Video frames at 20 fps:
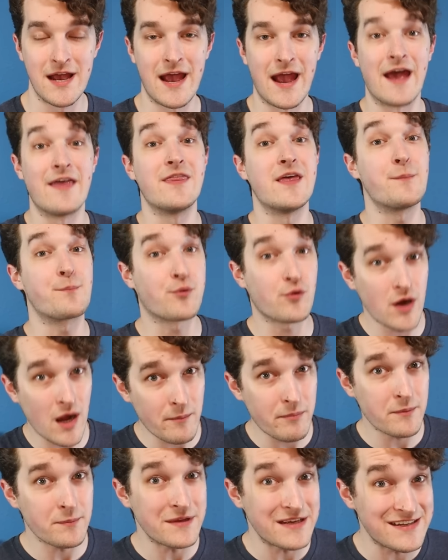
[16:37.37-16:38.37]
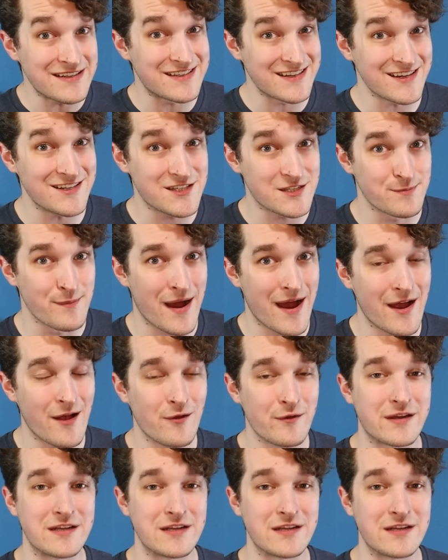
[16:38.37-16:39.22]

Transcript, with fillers: And they probably did smile,